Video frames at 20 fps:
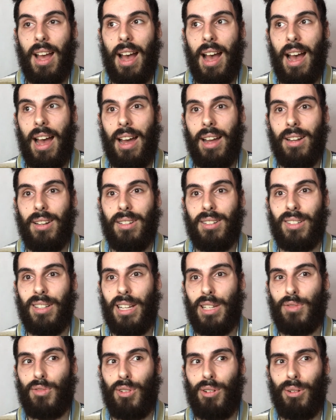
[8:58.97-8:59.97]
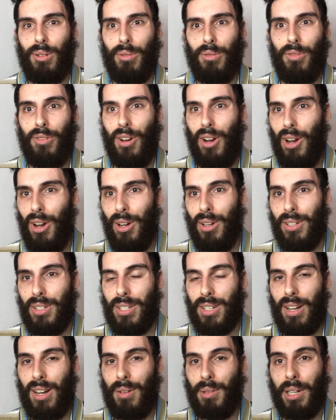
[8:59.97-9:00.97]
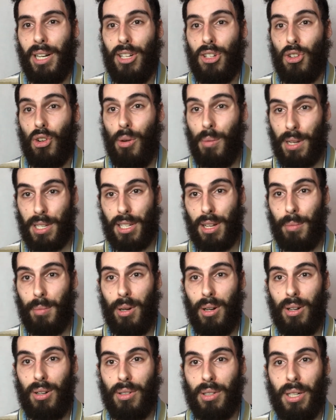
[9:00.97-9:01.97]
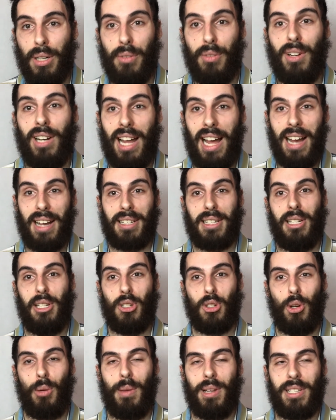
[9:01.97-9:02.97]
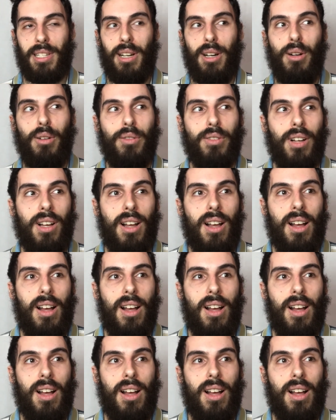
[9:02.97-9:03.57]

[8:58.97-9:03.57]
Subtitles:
And let's roll on third. I'm gonna enjoy my summer, I'm gonna relax and enjoy myself.